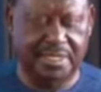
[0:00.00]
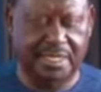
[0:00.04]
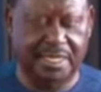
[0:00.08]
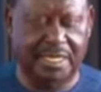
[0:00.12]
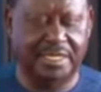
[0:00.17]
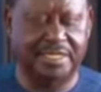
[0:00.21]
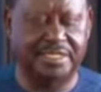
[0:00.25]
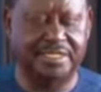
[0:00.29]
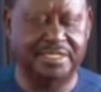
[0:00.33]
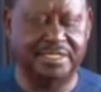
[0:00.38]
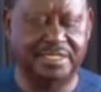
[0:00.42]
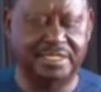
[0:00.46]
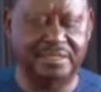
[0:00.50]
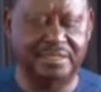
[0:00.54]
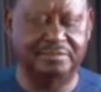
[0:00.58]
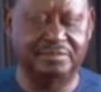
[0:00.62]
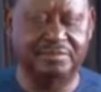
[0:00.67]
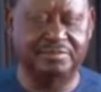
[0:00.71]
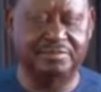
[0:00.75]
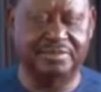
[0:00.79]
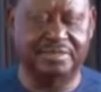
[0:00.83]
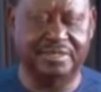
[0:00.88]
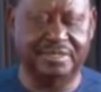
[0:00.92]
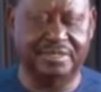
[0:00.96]
I dream
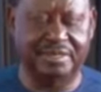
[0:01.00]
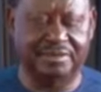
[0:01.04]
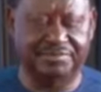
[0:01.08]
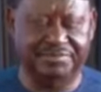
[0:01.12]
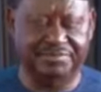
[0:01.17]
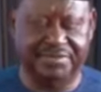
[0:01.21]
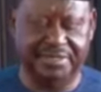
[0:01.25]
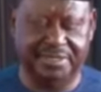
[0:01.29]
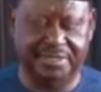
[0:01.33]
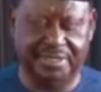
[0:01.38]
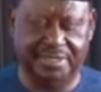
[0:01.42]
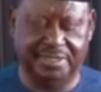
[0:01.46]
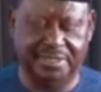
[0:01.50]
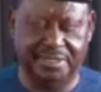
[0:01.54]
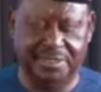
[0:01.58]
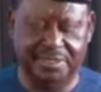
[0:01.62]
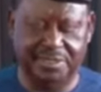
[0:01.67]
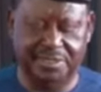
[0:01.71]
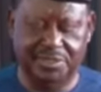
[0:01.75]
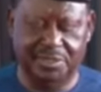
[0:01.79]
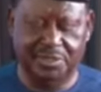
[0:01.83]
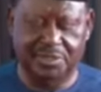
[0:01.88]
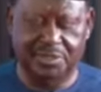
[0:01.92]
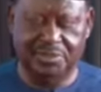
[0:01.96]
of an Africa
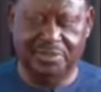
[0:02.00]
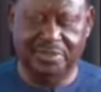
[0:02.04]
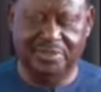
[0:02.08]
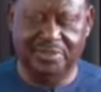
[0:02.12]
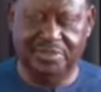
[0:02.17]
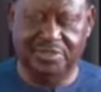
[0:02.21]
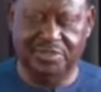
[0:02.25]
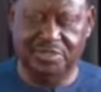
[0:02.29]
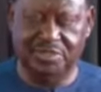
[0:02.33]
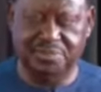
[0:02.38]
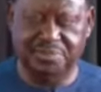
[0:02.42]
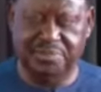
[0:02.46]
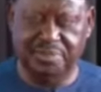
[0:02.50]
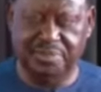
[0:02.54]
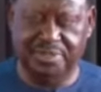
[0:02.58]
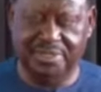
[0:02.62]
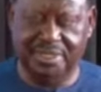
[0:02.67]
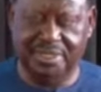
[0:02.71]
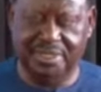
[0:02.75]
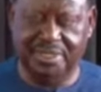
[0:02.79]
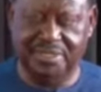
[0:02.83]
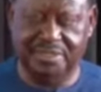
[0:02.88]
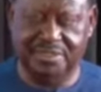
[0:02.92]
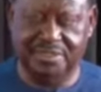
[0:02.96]
where those
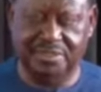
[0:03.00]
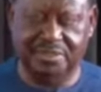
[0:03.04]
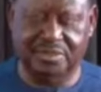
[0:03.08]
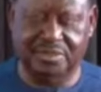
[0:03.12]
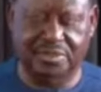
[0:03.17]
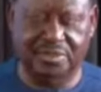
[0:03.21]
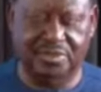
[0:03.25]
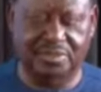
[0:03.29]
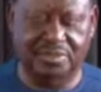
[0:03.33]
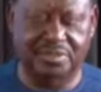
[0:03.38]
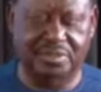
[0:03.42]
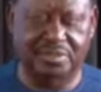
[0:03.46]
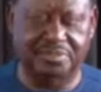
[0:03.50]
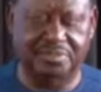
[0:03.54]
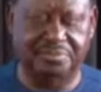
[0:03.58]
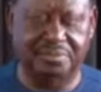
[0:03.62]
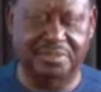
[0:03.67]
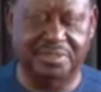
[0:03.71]
borders and colonial